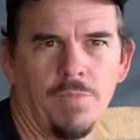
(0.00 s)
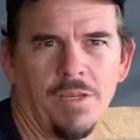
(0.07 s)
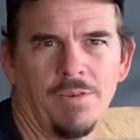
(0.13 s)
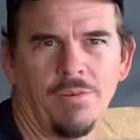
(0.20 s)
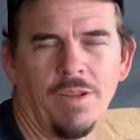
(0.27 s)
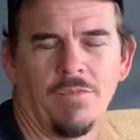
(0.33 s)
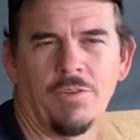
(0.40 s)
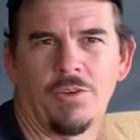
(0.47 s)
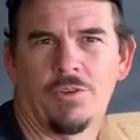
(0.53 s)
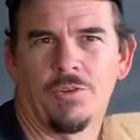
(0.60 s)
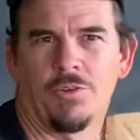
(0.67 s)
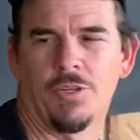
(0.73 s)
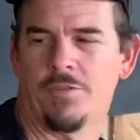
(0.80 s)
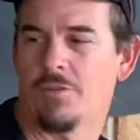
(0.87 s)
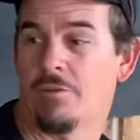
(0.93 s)
want to
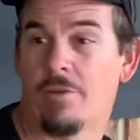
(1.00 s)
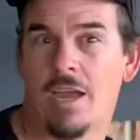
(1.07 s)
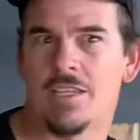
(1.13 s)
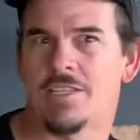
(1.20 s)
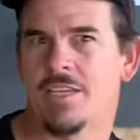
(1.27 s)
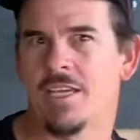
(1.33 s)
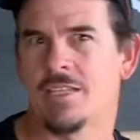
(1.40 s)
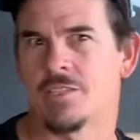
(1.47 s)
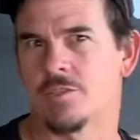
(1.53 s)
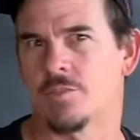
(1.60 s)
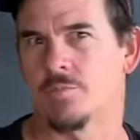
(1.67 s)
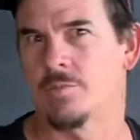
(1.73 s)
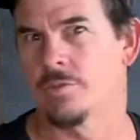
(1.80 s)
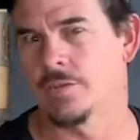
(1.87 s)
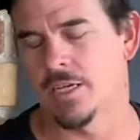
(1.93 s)
call it. If you race these, it's a
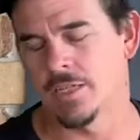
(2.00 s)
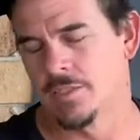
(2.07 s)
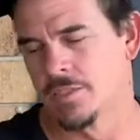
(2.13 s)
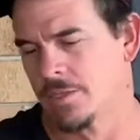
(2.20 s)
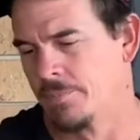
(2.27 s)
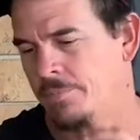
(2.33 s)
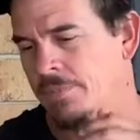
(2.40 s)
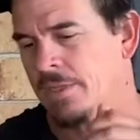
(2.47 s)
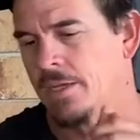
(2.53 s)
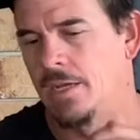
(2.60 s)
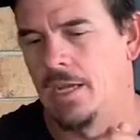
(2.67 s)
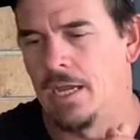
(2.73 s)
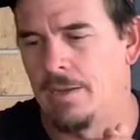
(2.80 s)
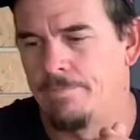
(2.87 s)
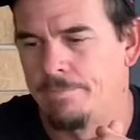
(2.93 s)
sport, I guess.
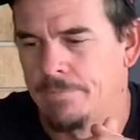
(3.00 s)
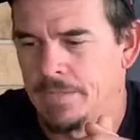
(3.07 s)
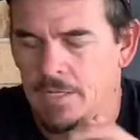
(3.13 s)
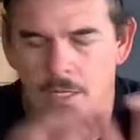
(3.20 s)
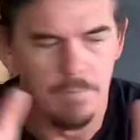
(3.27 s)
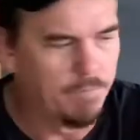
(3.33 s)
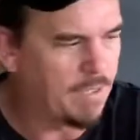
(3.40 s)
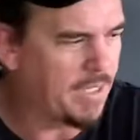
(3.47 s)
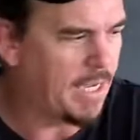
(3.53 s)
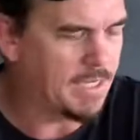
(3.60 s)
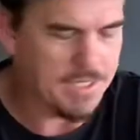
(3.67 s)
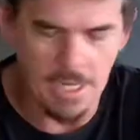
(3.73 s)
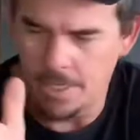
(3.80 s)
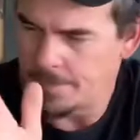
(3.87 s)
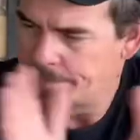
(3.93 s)
But yeah,
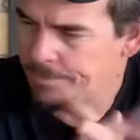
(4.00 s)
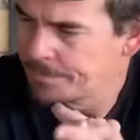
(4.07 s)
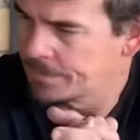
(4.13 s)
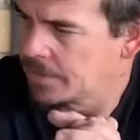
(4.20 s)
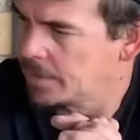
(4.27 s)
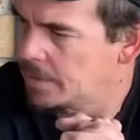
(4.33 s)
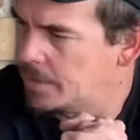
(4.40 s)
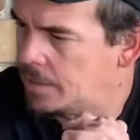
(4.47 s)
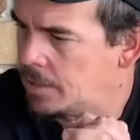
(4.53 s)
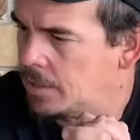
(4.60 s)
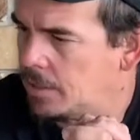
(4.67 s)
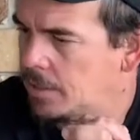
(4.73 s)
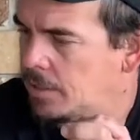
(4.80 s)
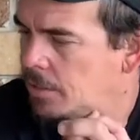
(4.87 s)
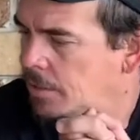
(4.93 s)
so
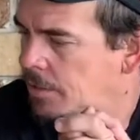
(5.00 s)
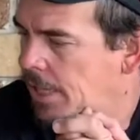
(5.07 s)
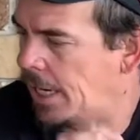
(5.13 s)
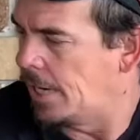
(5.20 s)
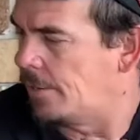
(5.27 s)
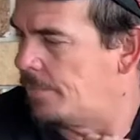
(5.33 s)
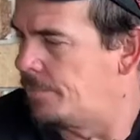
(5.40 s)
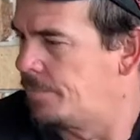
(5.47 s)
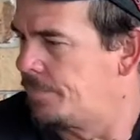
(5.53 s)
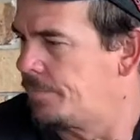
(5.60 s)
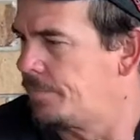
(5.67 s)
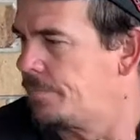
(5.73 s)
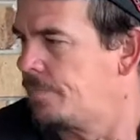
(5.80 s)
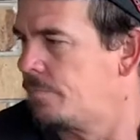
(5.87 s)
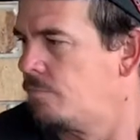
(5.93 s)
now
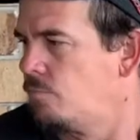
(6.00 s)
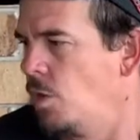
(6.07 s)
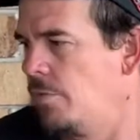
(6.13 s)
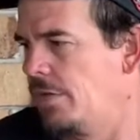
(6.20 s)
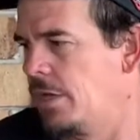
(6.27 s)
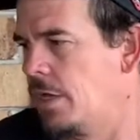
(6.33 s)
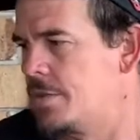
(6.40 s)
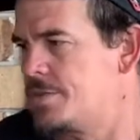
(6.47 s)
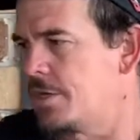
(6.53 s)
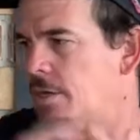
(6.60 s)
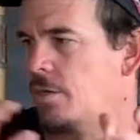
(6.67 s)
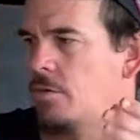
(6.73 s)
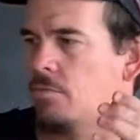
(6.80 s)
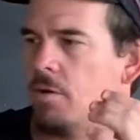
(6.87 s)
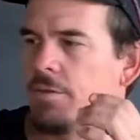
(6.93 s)
moving on.
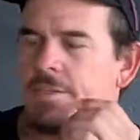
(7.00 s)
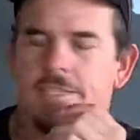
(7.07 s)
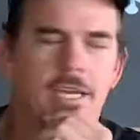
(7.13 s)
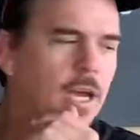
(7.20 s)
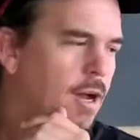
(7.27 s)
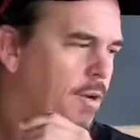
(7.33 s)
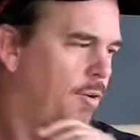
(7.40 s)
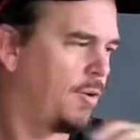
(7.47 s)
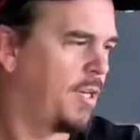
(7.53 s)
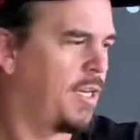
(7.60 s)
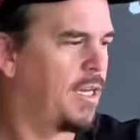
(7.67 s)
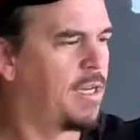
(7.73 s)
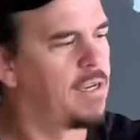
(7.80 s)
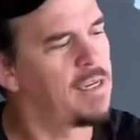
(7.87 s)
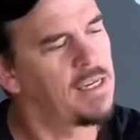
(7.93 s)
So what's going on
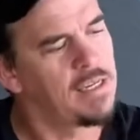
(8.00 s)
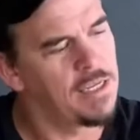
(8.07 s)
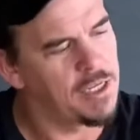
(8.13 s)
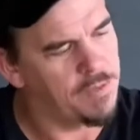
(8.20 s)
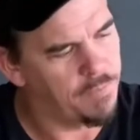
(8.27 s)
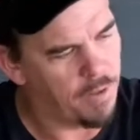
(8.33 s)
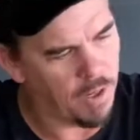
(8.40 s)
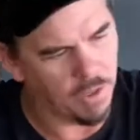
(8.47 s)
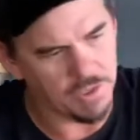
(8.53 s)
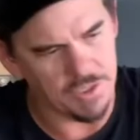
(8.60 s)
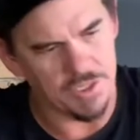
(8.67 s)
here in this box?